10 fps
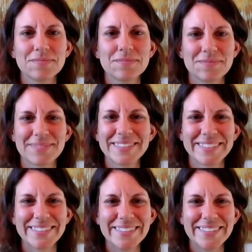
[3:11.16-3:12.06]
I guess
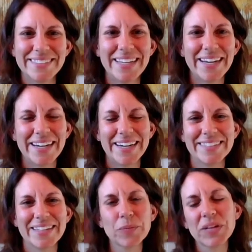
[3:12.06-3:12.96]
so. yeah,
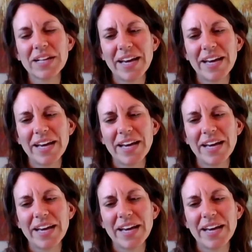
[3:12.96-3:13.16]
it, what... and we'll